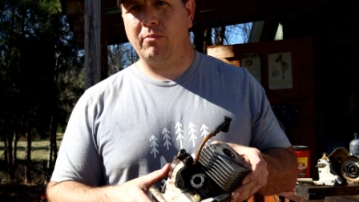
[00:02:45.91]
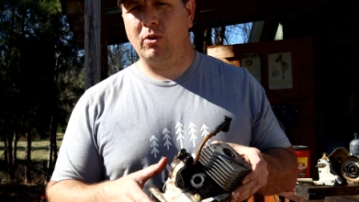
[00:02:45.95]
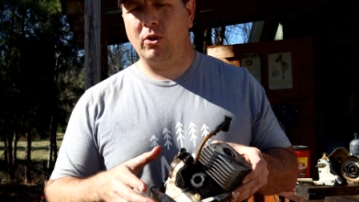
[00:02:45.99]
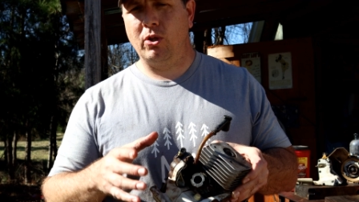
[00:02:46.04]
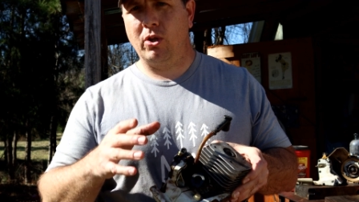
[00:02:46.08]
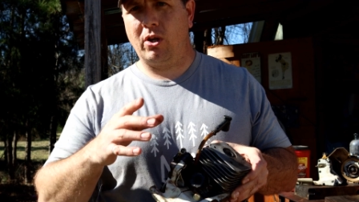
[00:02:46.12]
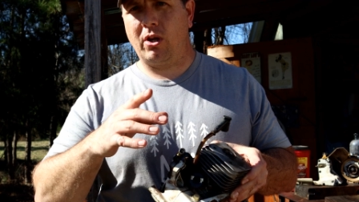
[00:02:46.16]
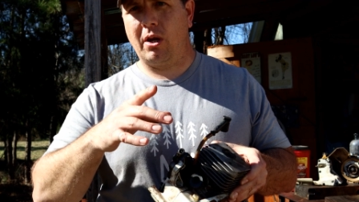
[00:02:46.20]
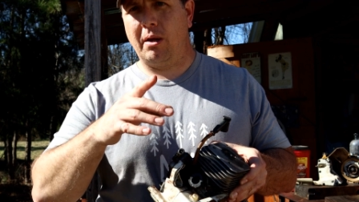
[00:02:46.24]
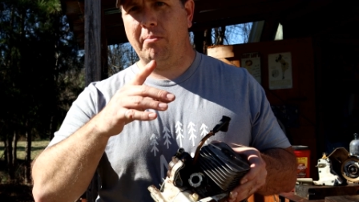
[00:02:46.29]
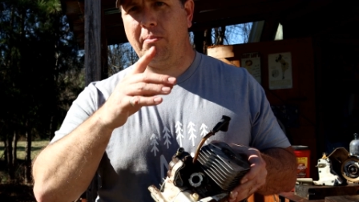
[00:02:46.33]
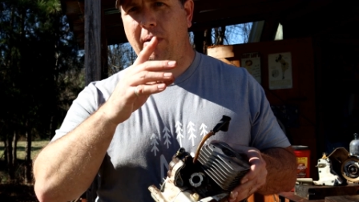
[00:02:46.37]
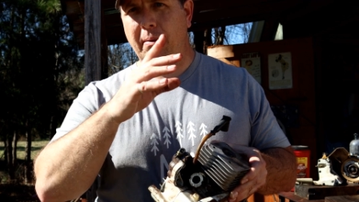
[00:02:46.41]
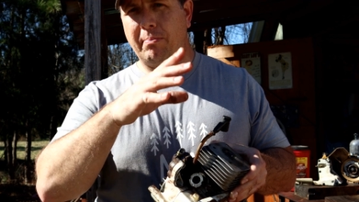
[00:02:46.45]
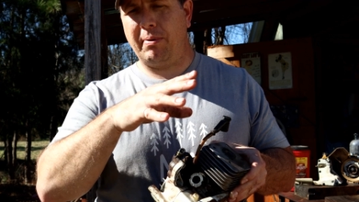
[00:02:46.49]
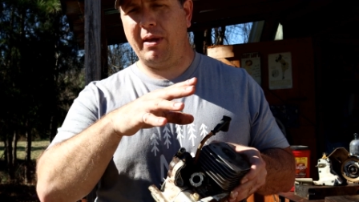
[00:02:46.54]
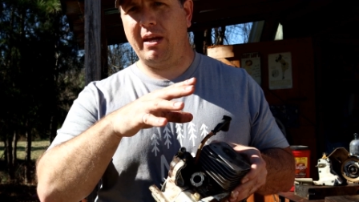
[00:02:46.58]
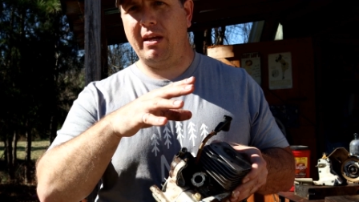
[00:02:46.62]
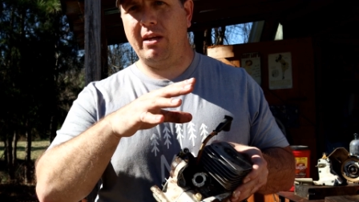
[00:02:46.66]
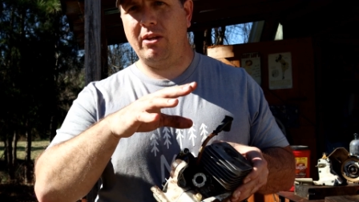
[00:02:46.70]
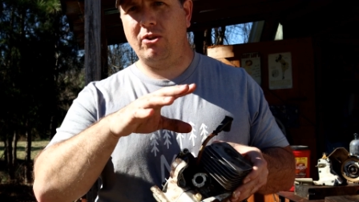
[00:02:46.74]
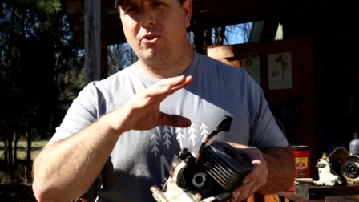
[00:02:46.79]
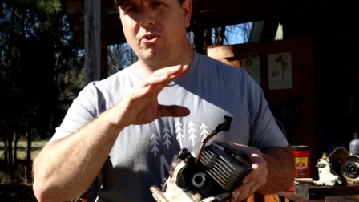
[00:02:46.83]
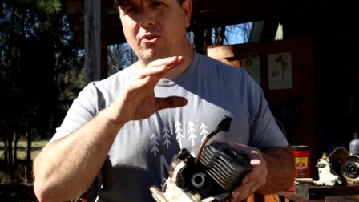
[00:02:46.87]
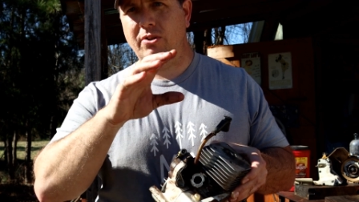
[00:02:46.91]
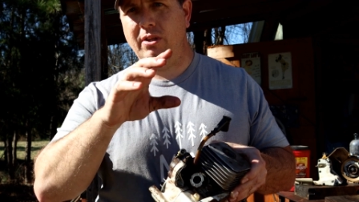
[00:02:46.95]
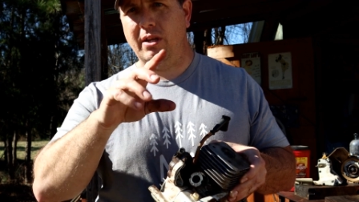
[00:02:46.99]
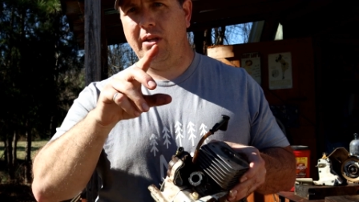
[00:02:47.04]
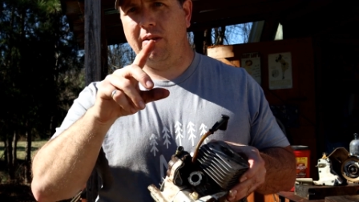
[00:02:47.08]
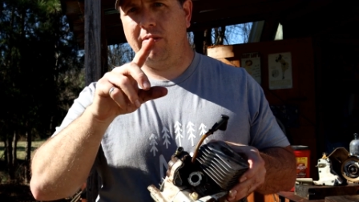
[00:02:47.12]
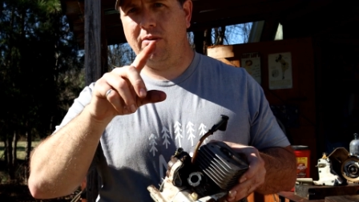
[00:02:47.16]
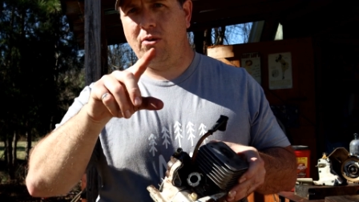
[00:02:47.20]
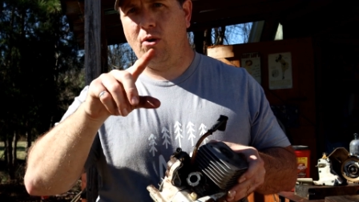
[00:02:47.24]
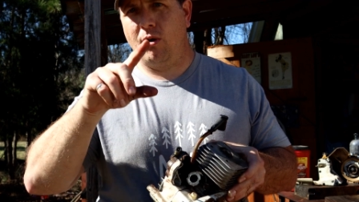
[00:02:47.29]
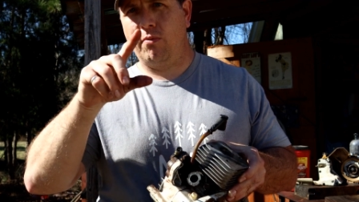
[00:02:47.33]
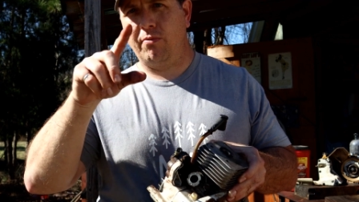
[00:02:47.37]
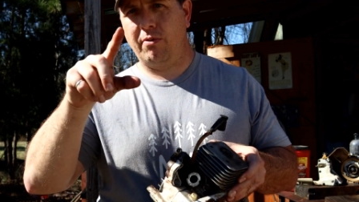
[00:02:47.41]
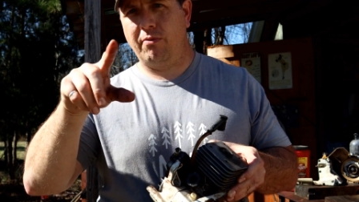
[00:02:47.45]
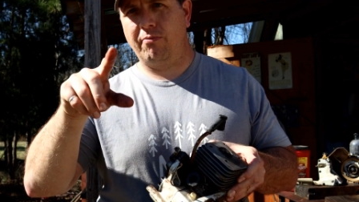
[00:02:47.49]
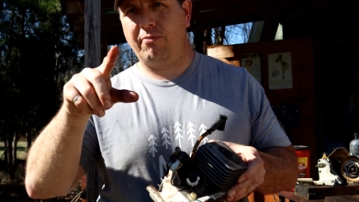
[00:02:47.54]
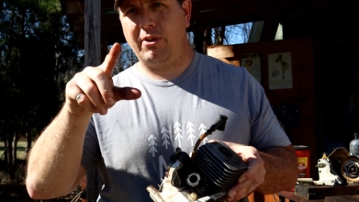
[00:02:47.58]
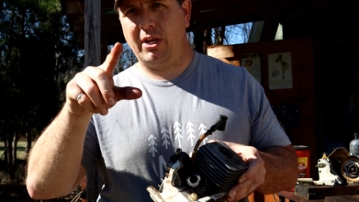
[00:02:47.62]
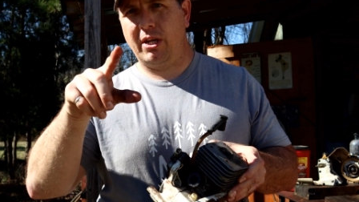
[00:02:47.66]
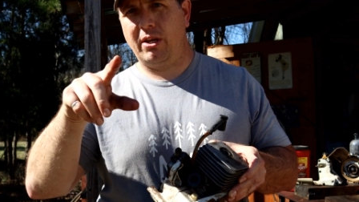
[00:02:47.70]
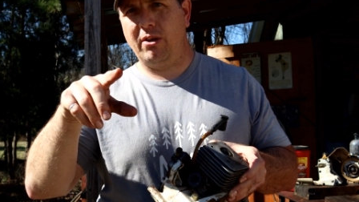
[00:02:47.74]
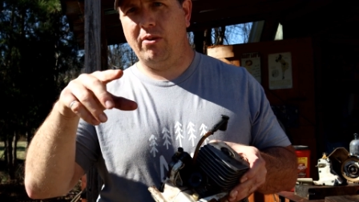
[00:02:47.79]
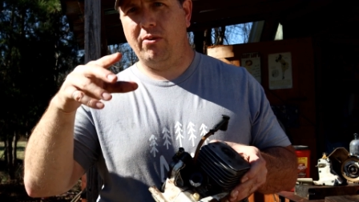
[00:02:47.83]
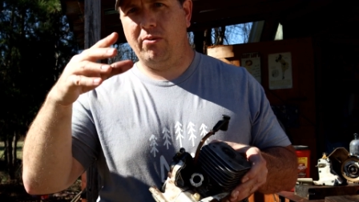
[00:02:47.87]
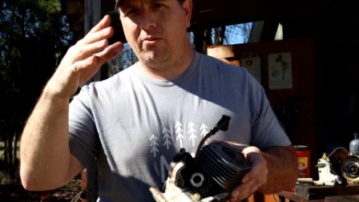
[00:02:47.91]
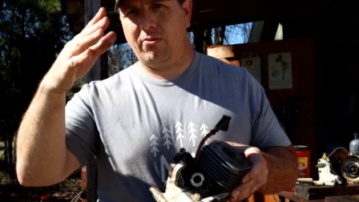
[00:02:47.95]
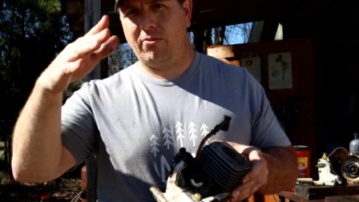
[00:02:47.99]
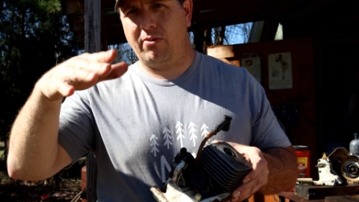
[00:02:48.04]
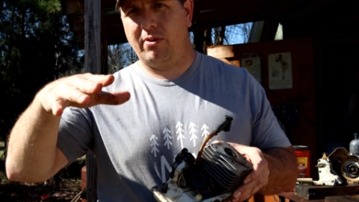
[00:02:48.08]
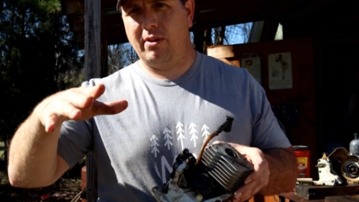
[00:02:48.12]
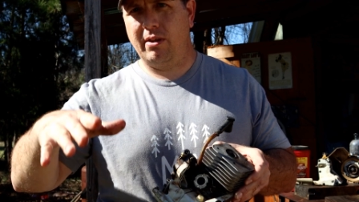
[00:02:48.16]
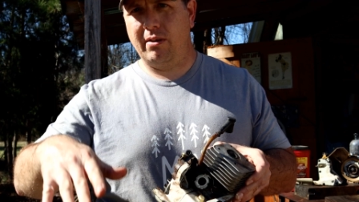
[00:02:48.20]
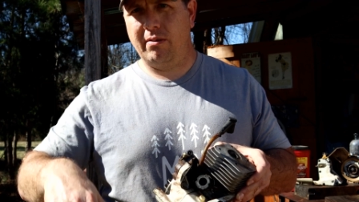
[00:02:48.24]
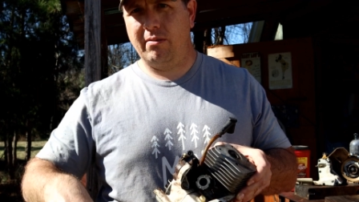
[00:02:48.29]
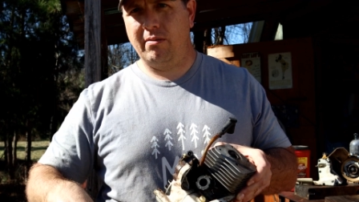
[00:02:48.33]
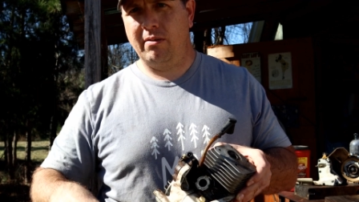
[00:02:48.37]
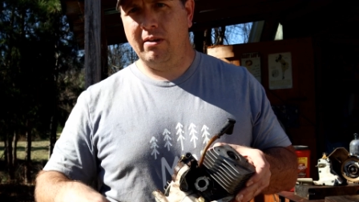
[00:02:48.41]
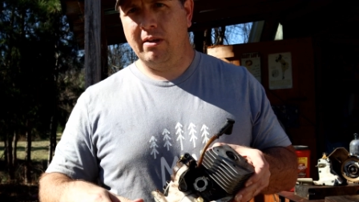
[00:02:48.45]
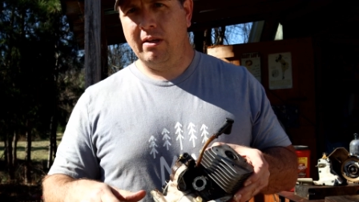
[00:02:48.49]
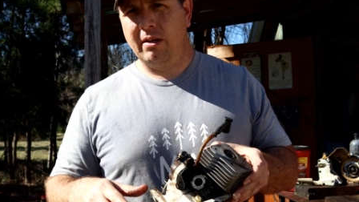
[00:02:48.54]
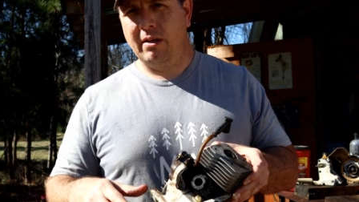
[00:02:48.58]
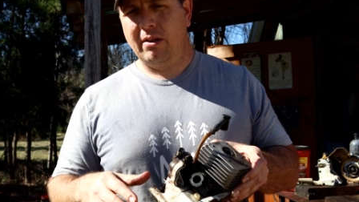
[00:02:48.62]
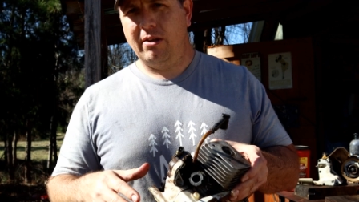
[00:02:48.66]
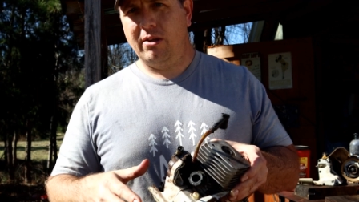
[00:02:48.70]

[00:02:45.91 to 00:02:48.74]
look on my page and then go over to videos, and then